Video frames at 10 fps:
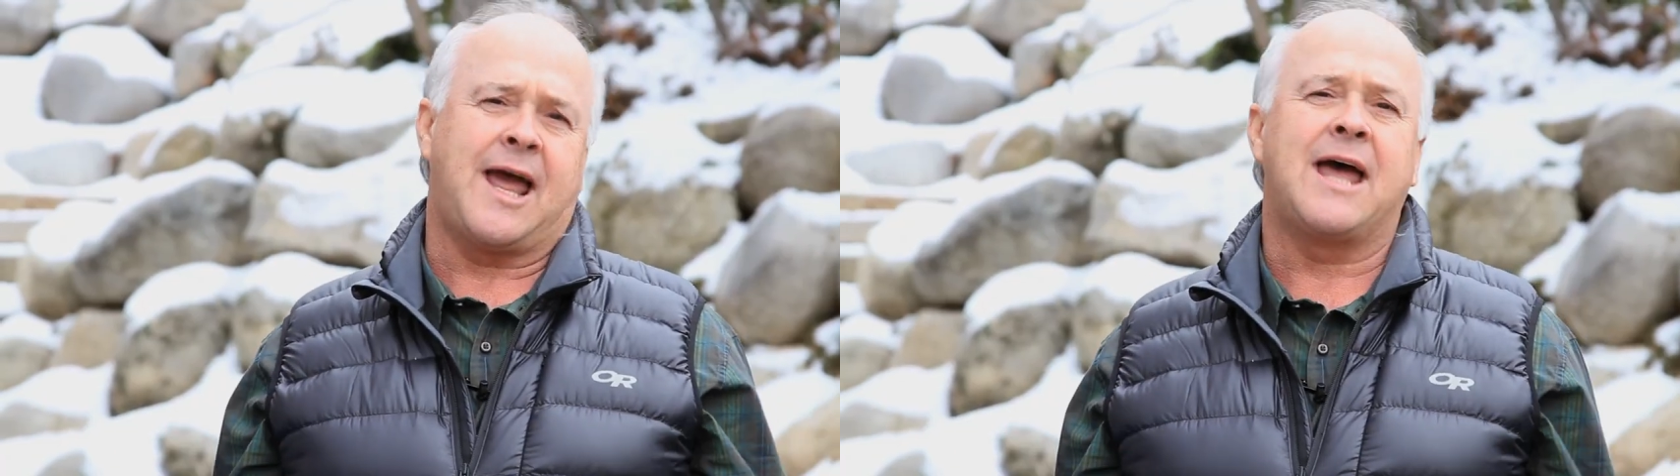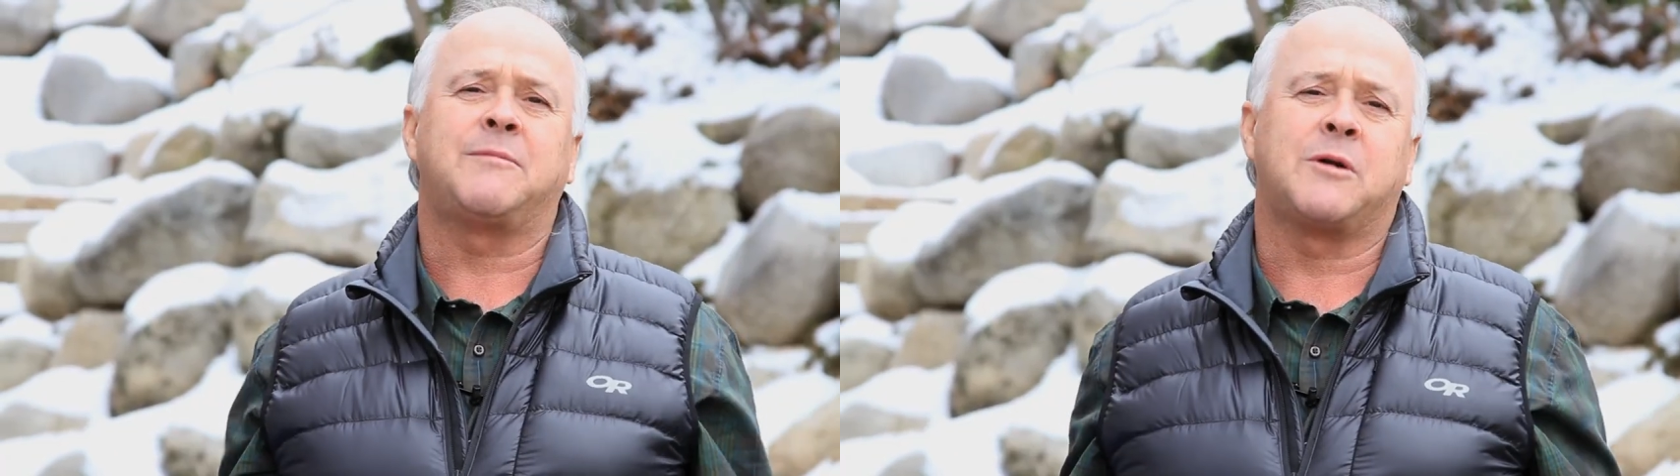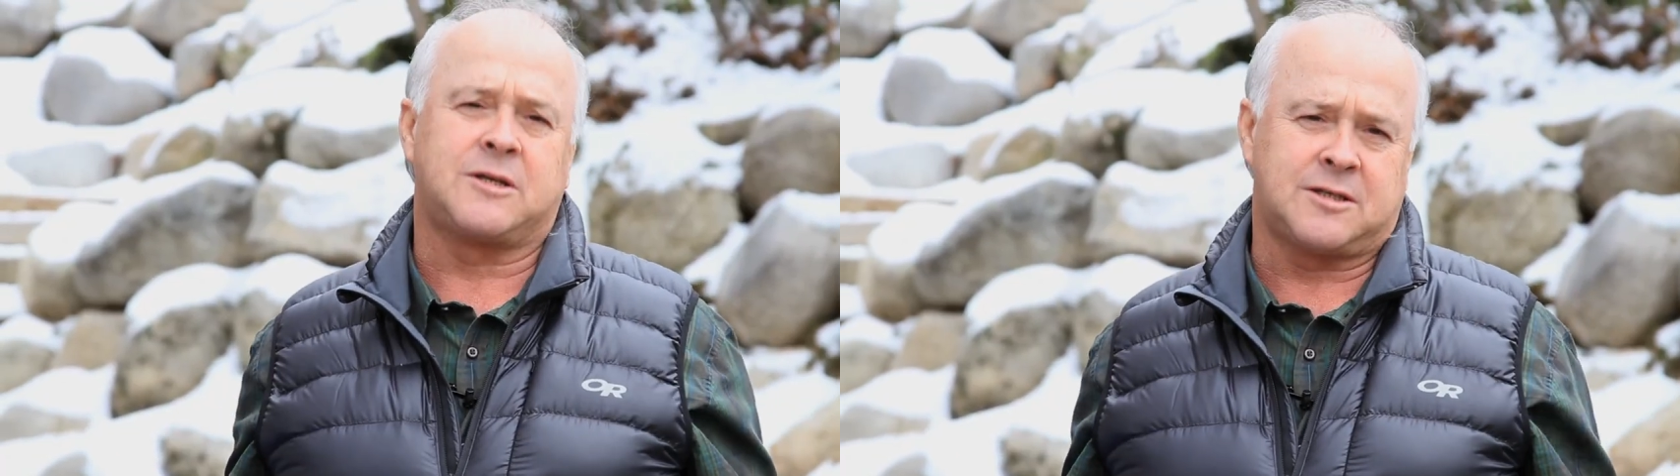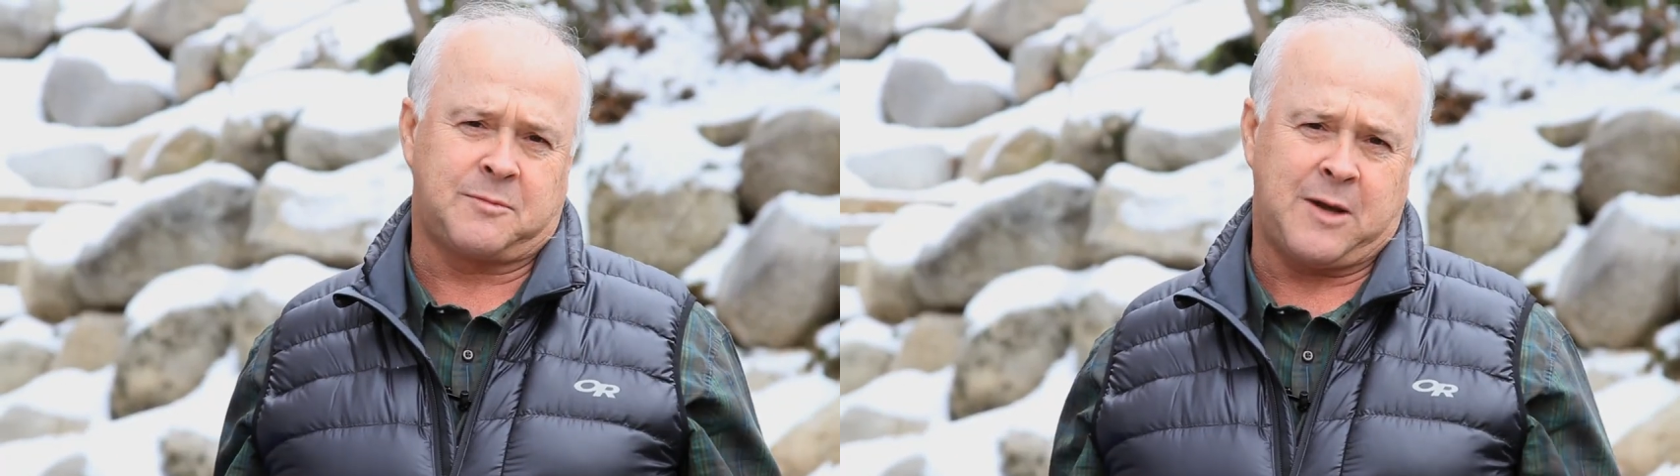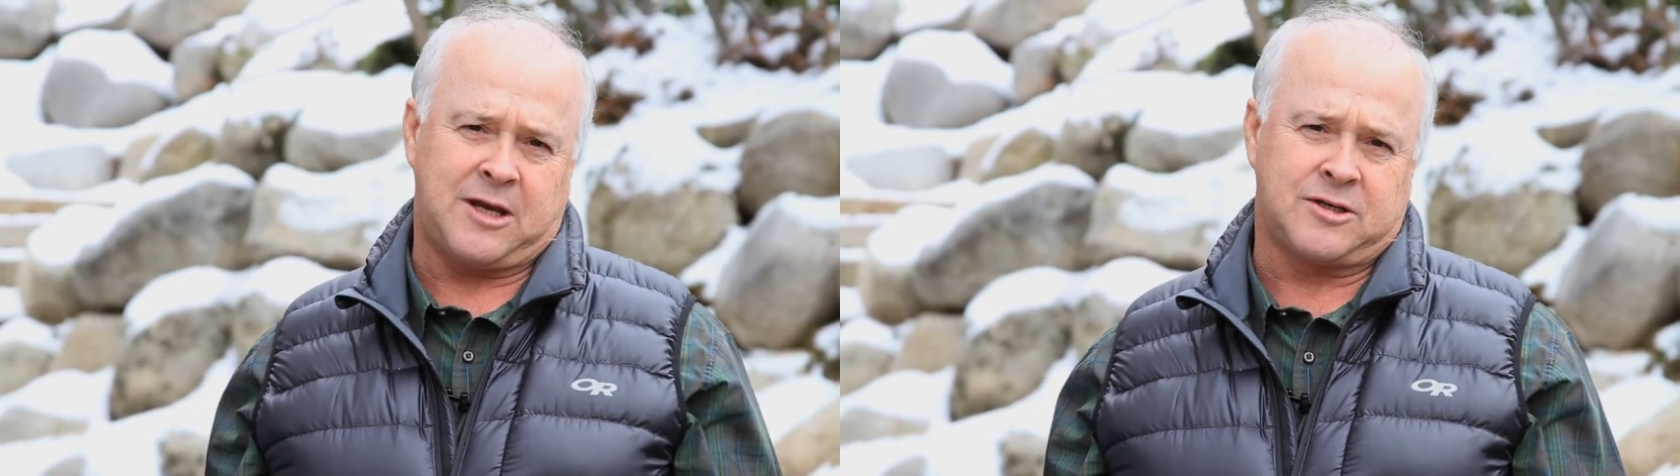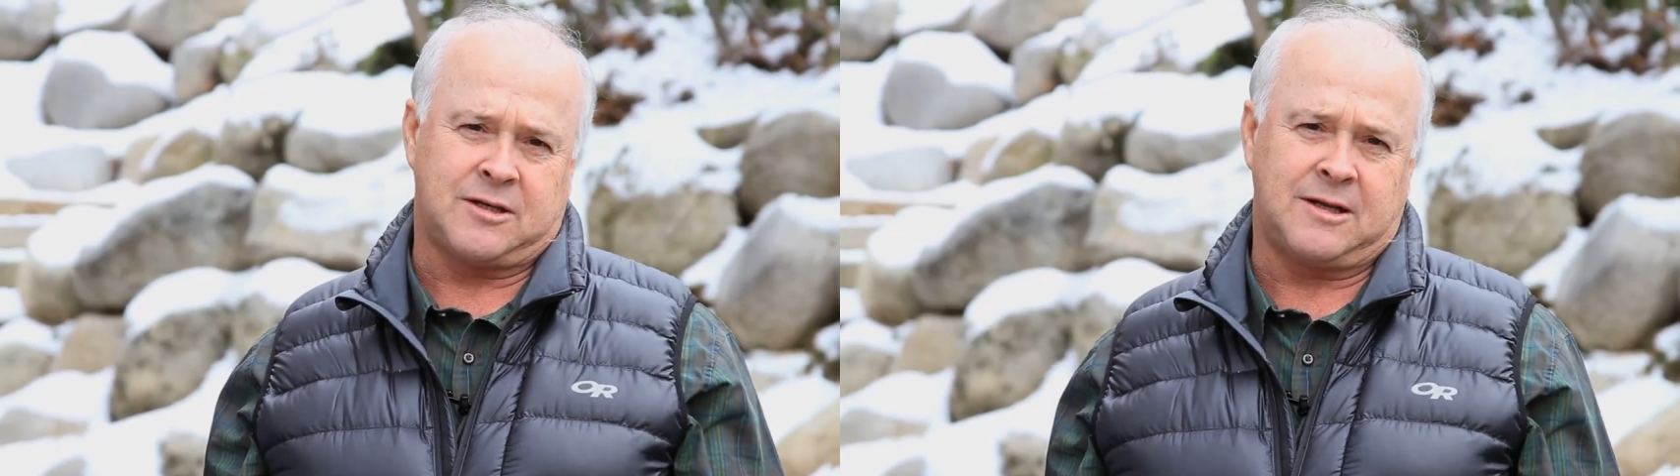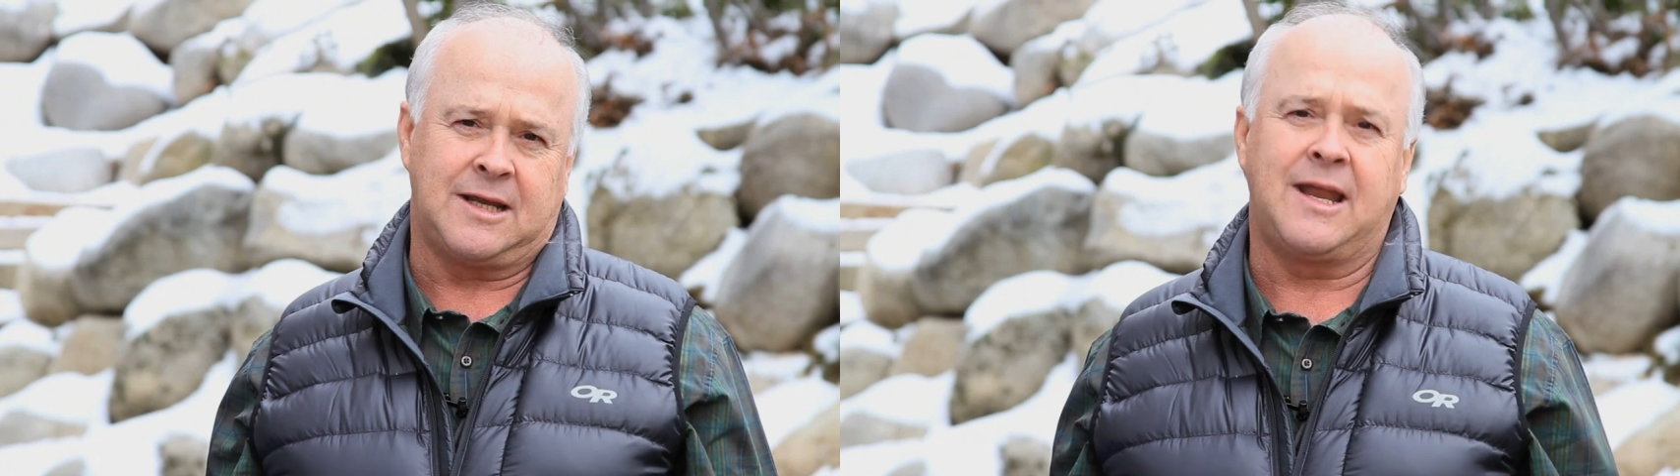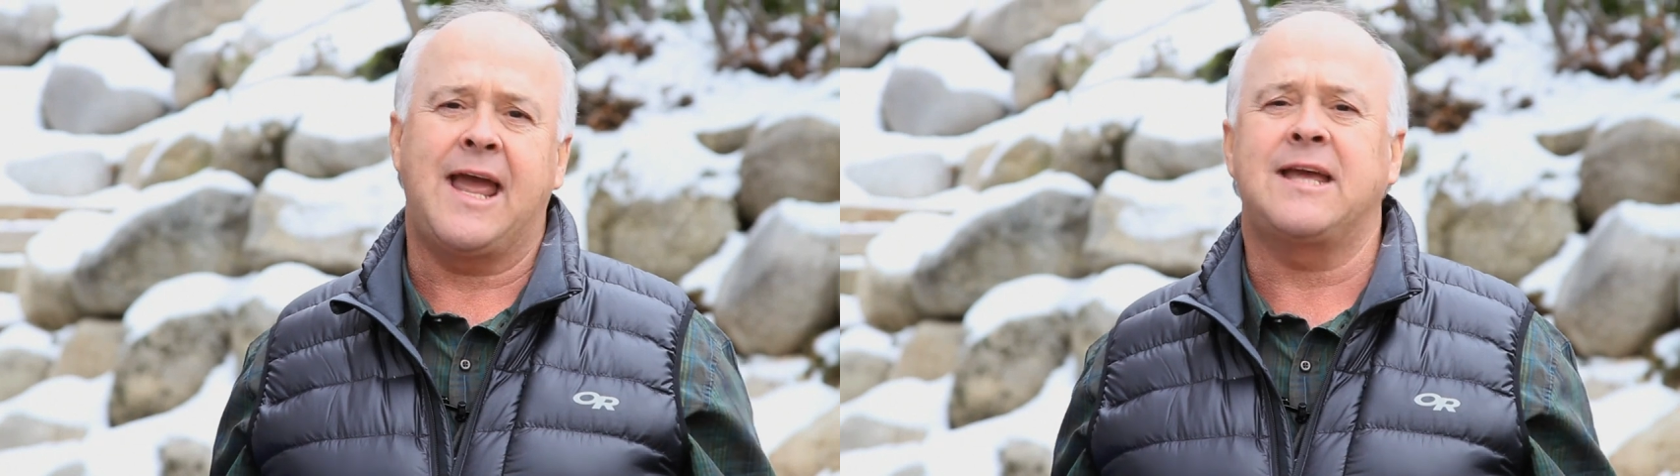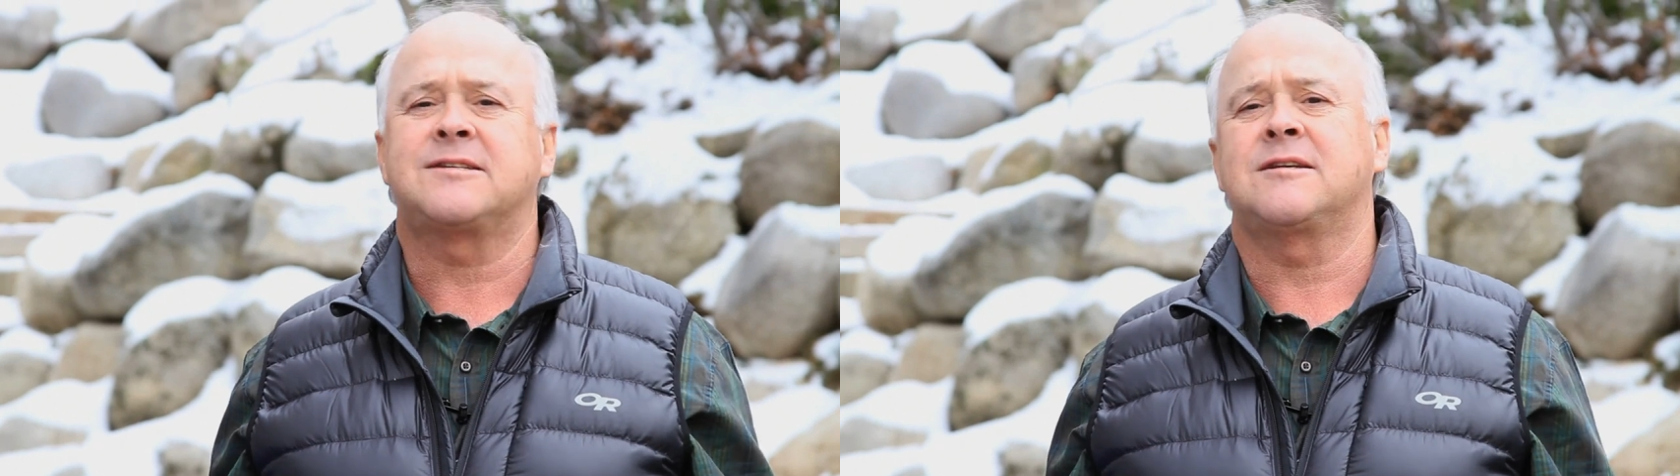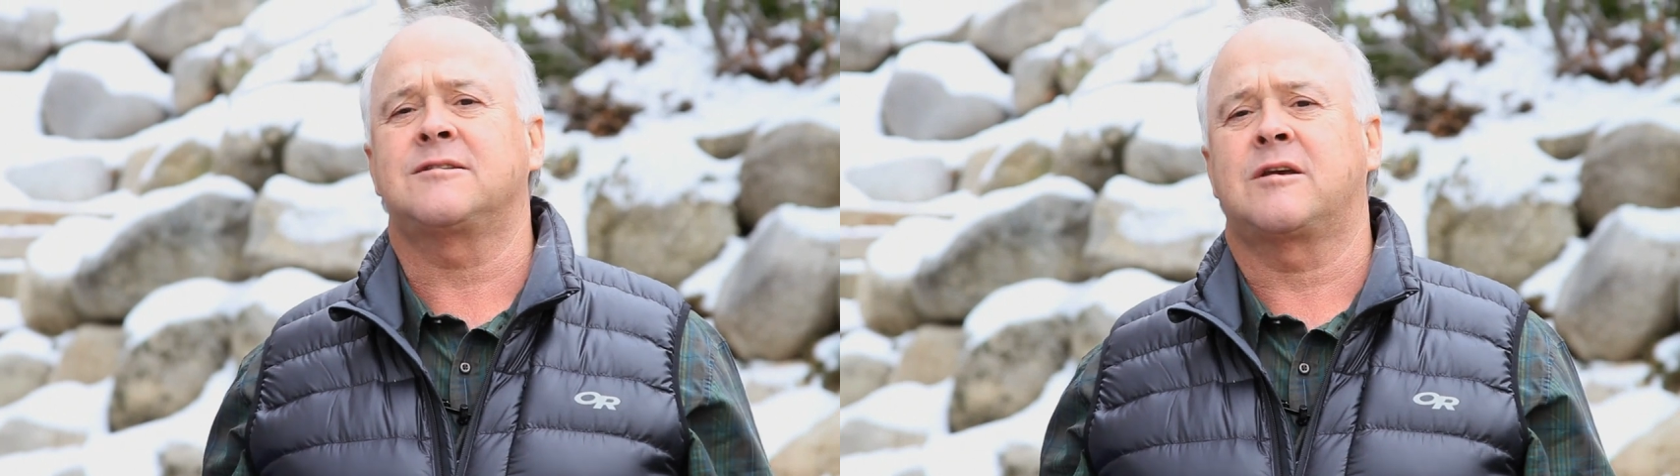and participation in
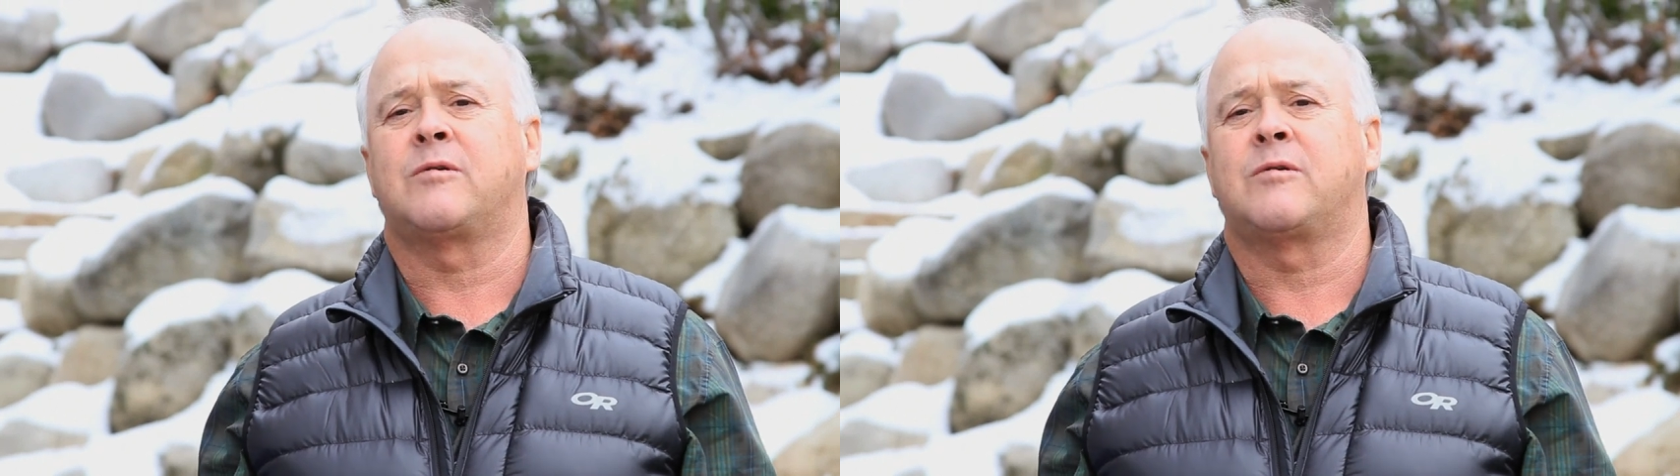Ace's